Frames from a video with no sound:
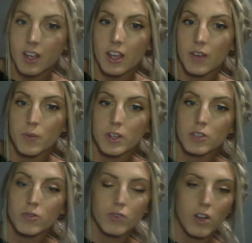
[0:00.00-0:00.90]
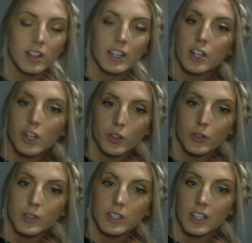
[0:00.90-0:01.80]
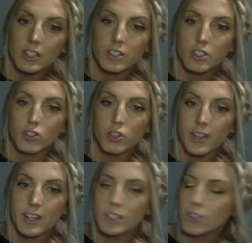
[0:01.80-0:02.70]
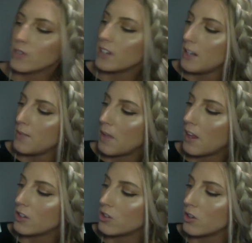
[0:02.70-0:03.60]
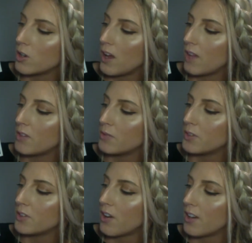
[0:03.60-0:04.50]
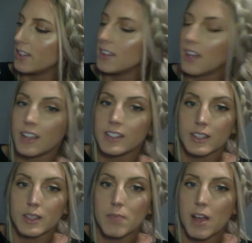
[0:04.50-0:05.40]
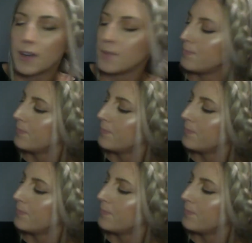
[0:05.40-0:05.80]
When you draw a cone, to show that it's 3D, make sure you have those dotted lines at the bottom.